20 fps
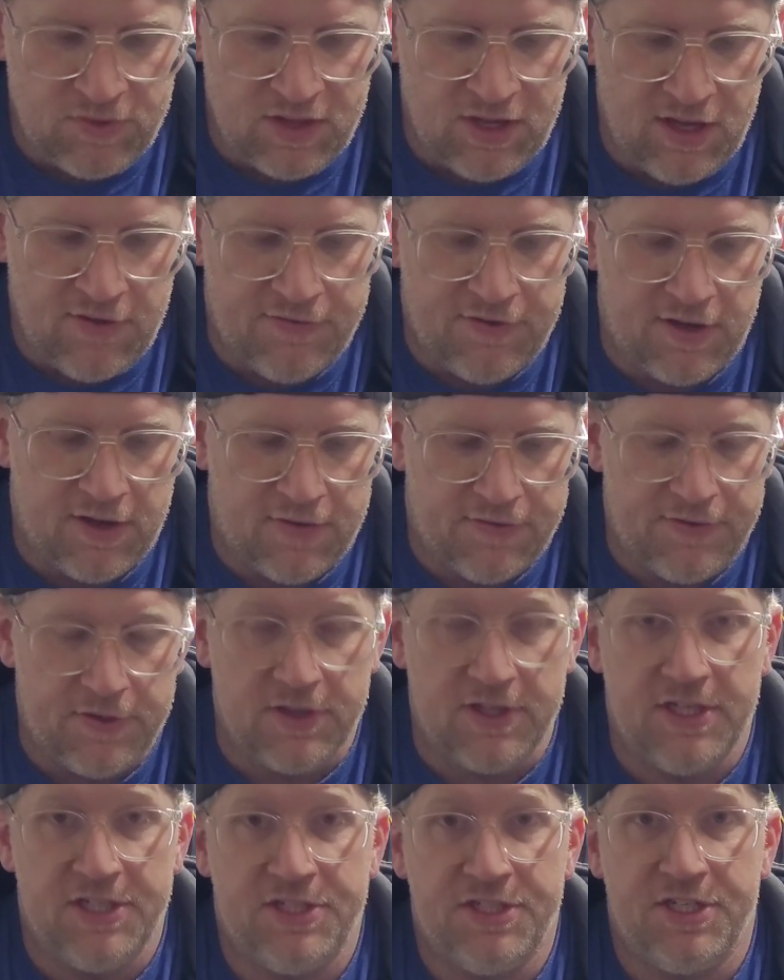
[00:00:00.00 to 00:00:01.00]
If I feel
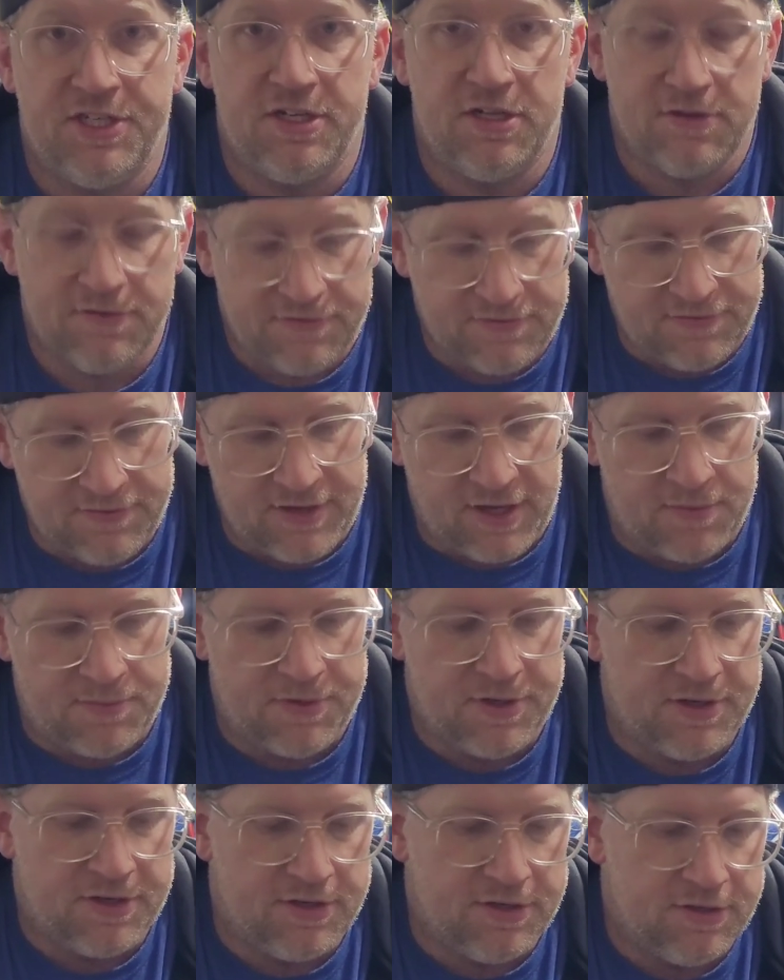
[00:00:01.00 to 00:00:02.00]
itchy enough, I'm
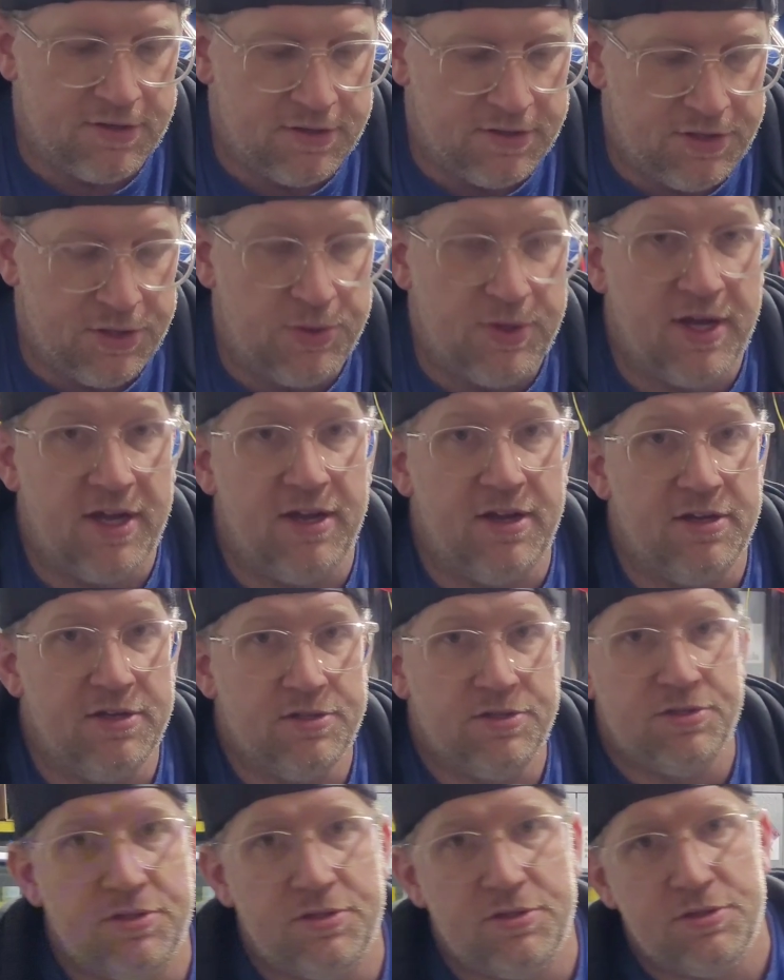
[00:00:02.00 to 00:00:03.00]
gonna do a
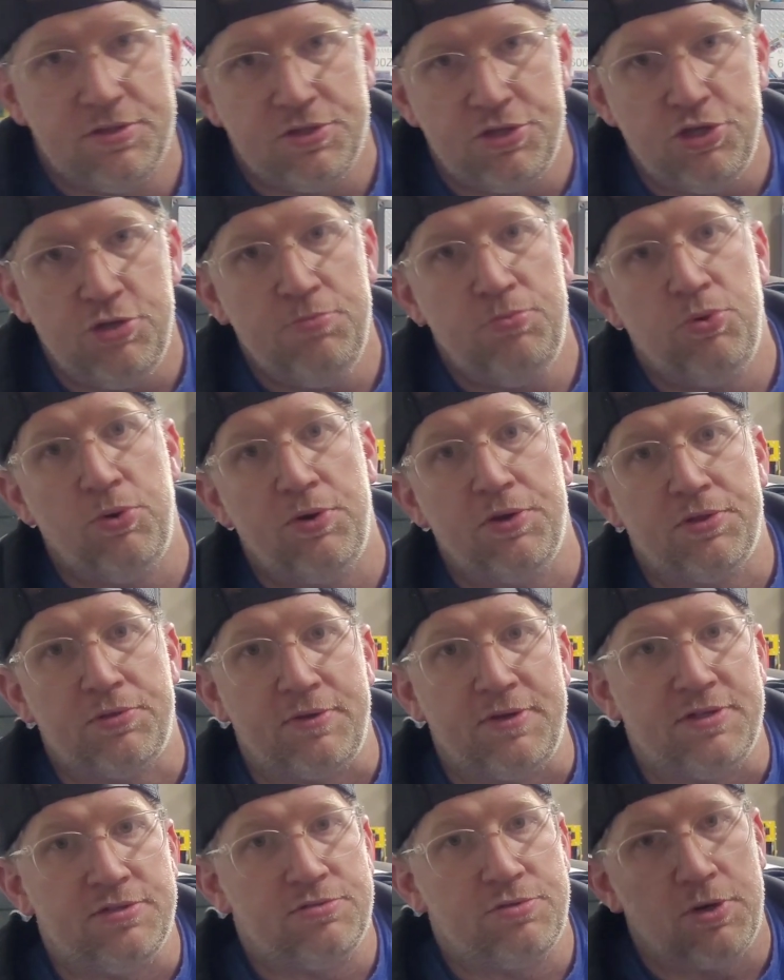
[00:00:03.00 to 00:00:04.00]

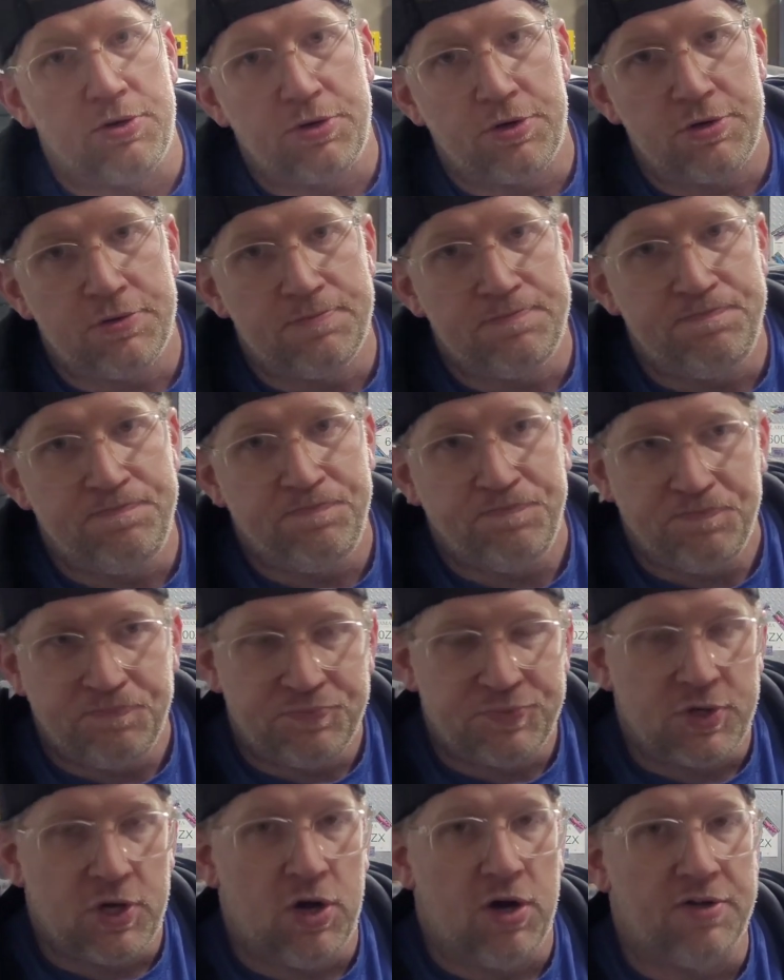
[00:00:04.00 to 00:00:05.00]
2.3 stroker
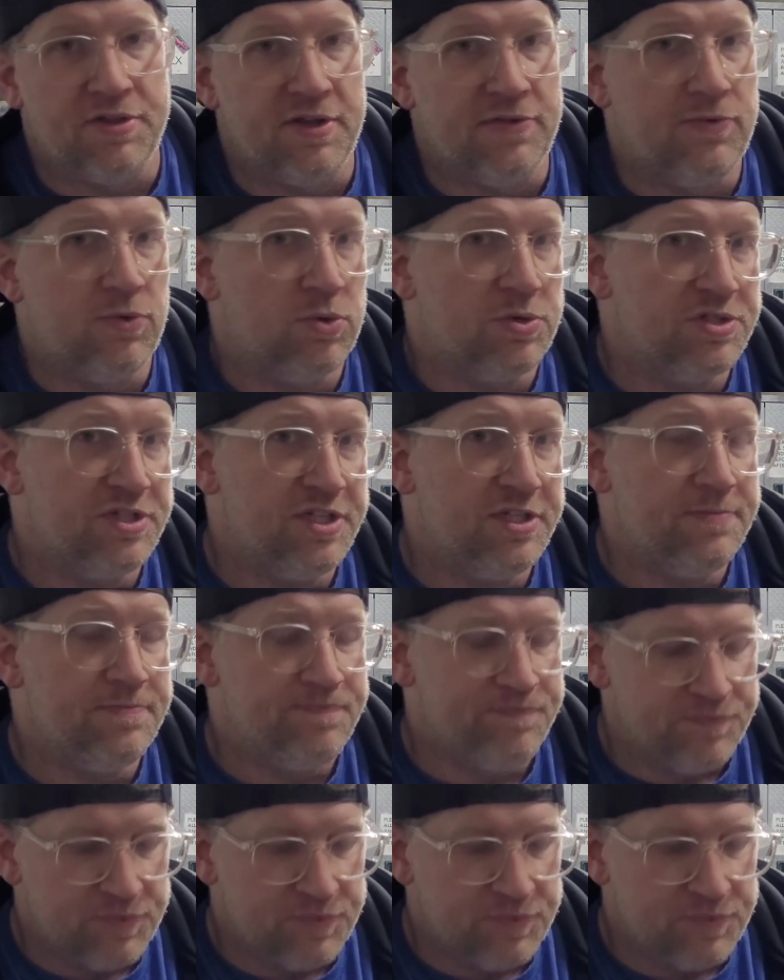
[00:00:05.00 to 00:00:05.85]
on the 4G.